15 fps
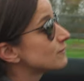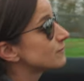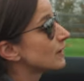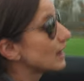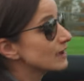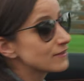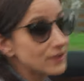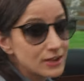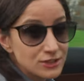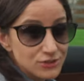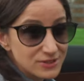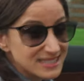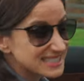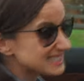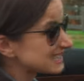
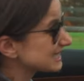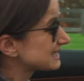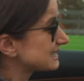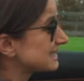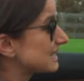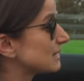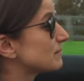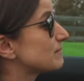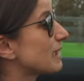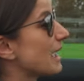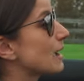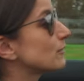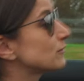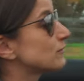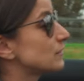516
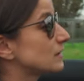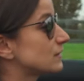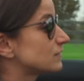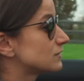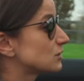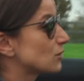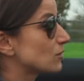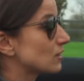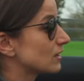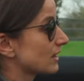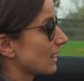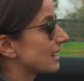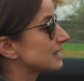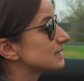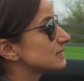pound-feet of
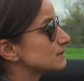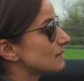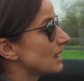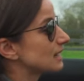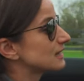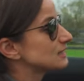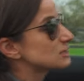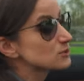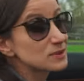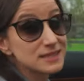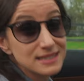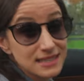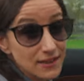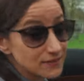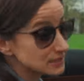torque and it's mated to a
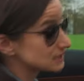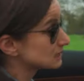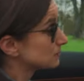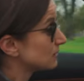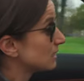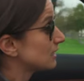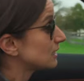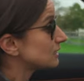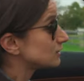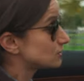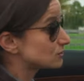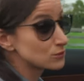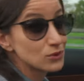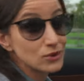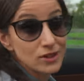seven-speed
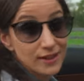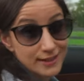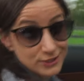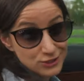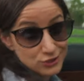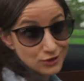dual-clutch